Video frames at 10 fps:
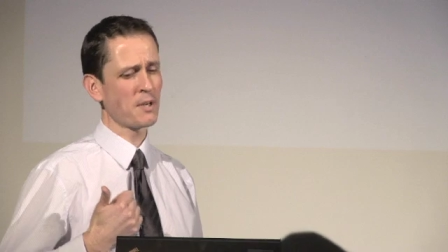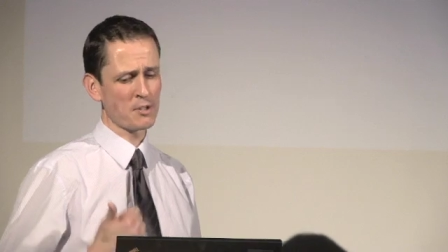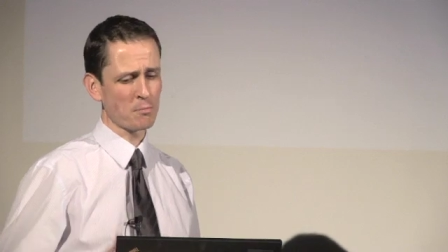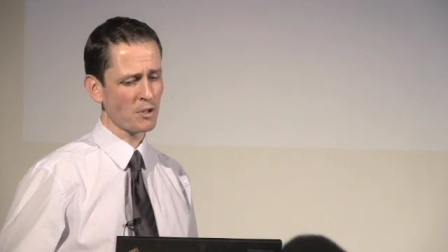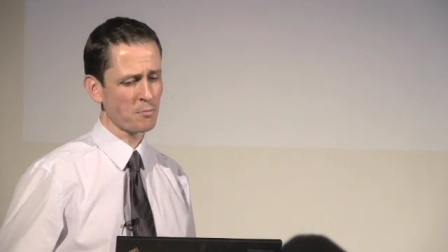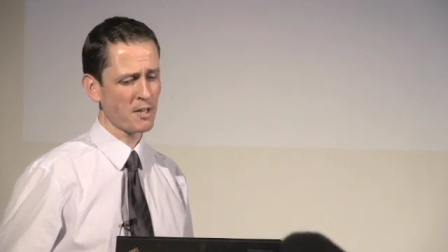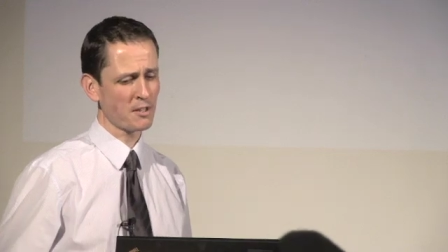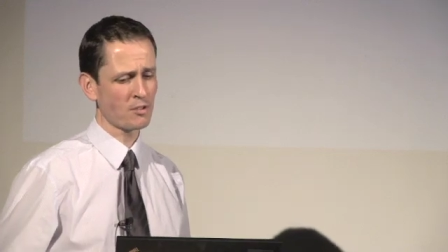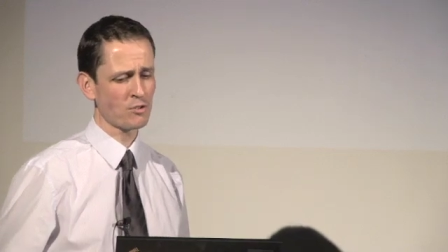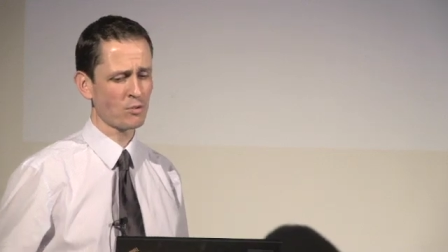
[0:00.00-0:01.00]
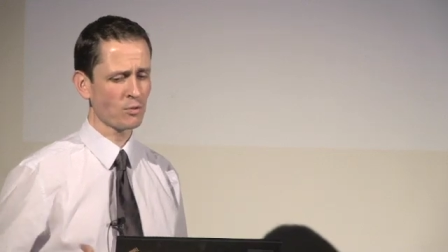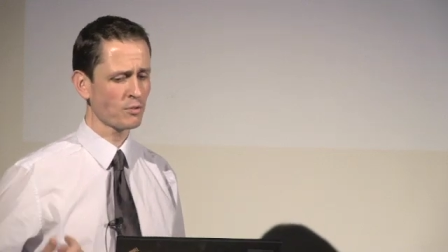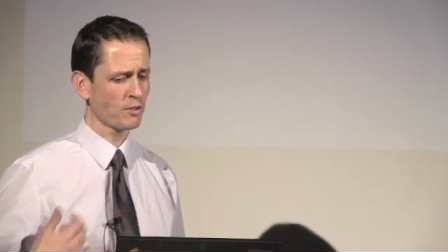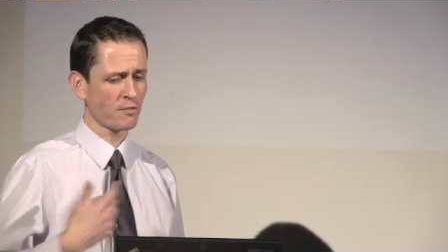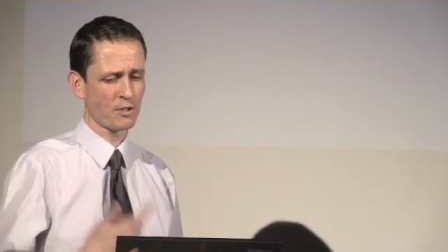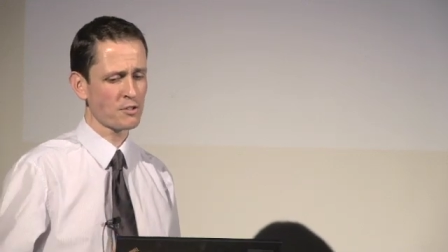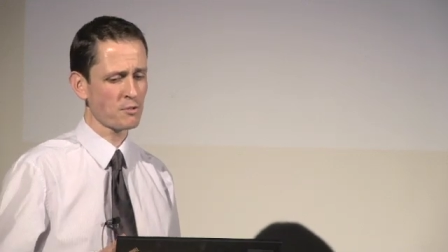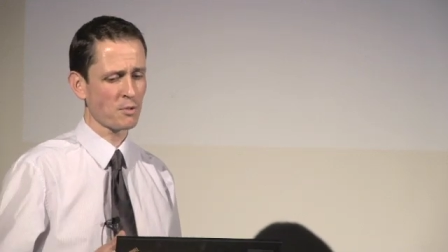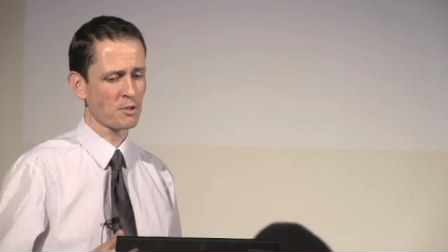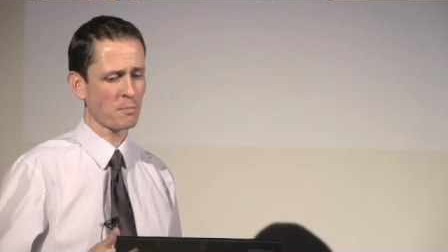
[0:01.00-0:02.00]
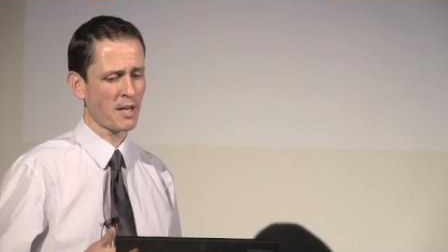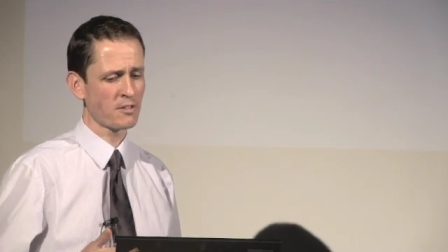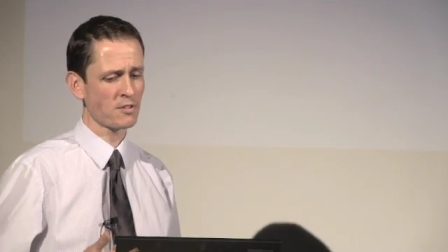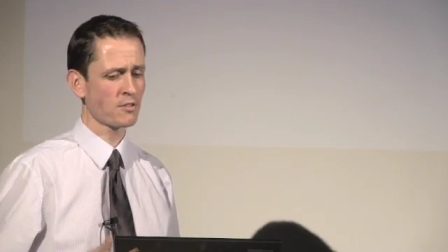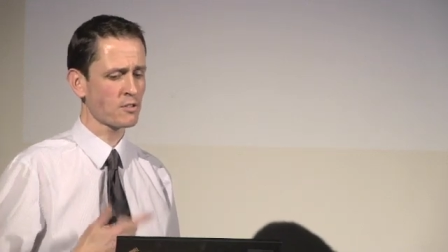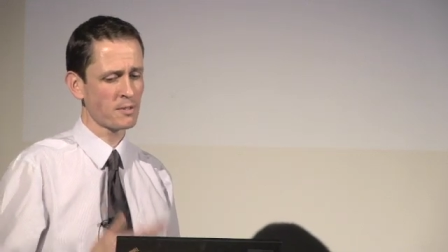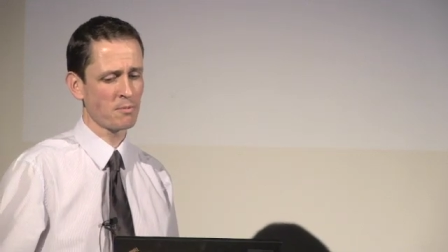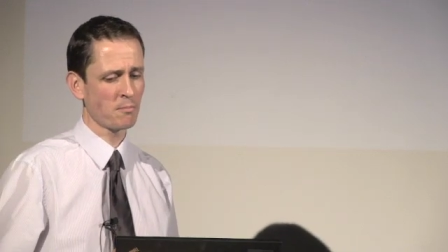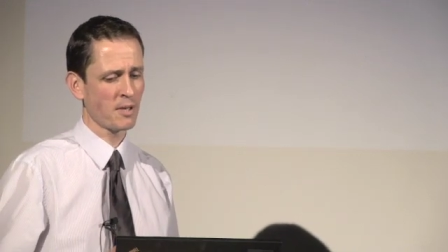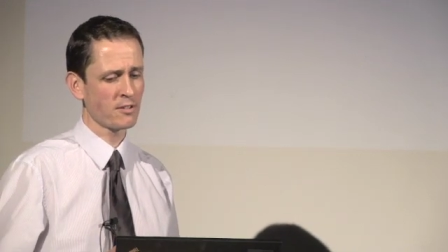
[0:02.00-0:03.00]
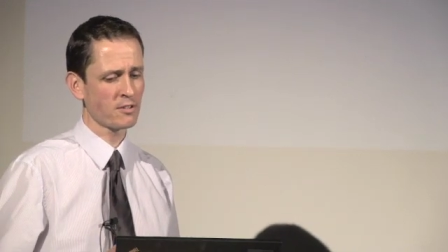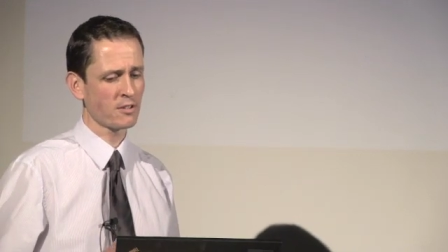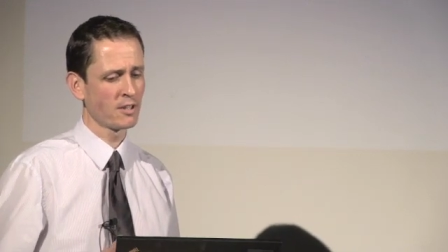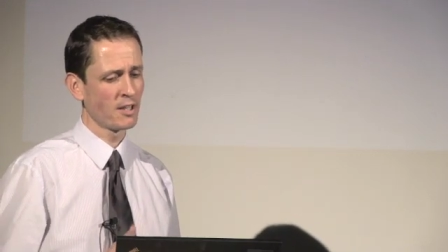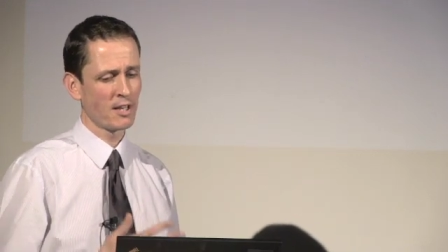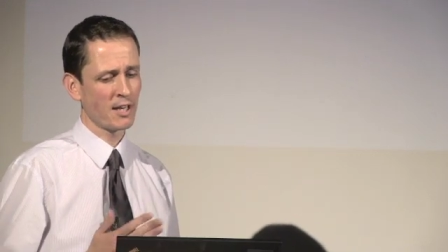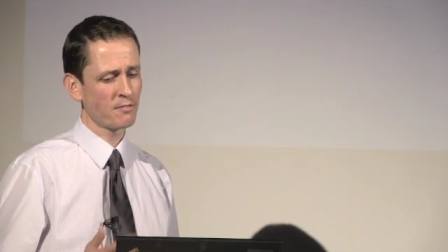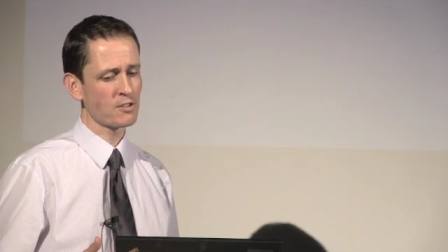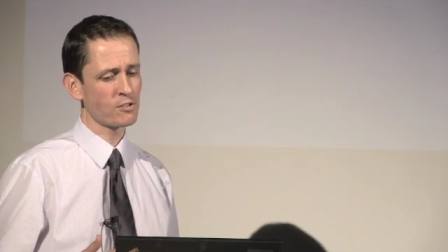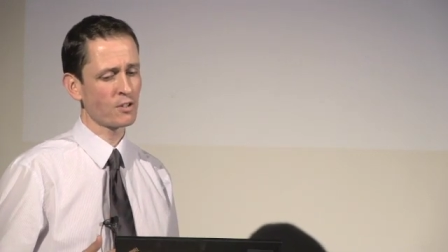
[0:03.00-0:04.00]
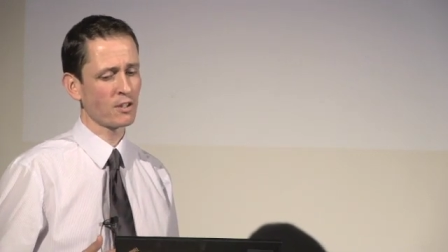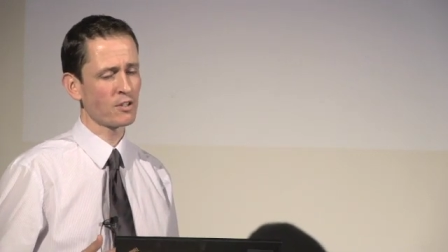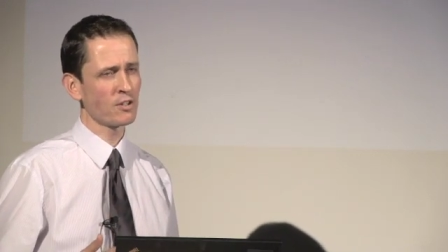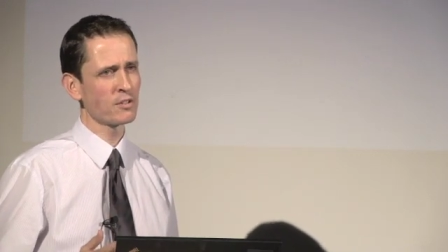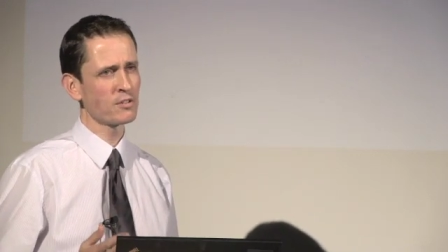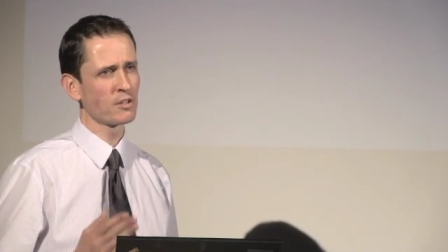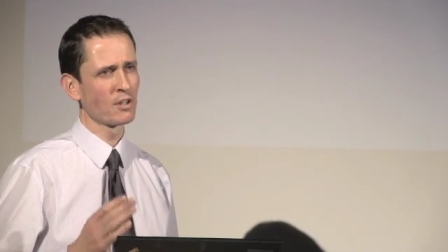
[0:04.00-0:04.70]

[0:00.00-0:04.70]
pain is much better controlled, their function is much better, they're sleeping better, everything's looking good,